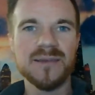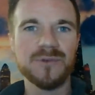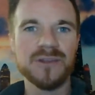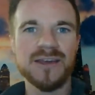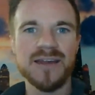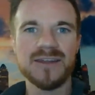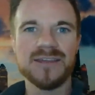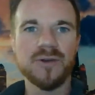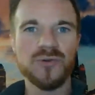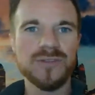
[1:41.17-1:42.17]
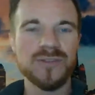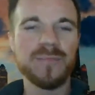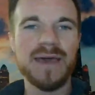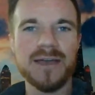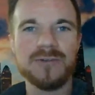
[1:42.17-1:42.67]
I'm going to kind of go into the
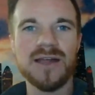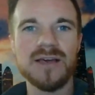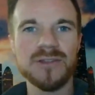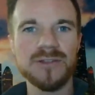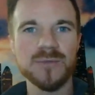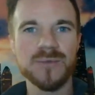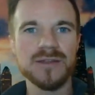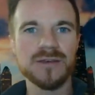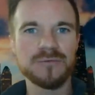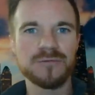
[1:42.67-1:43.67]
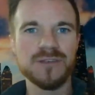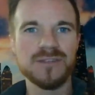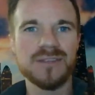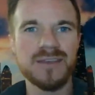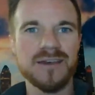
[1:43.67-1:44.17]
background a little bit of
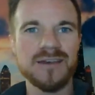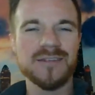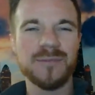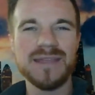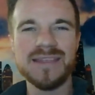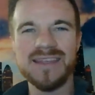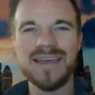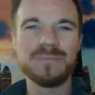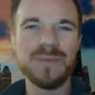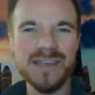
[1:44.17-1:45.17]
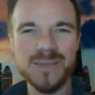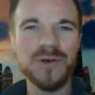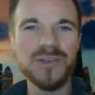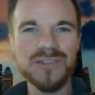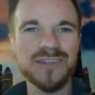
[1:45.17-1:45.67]
just some inside
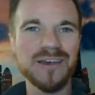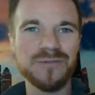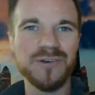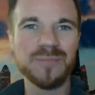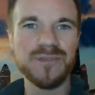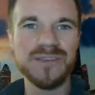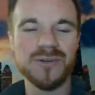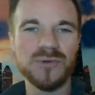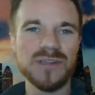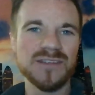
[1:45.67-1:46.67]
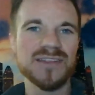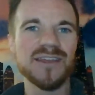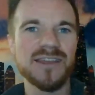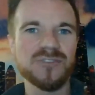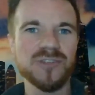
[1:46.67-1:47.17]
baseball stuff on being a real
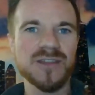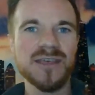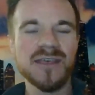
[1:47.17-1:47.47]
estate agent.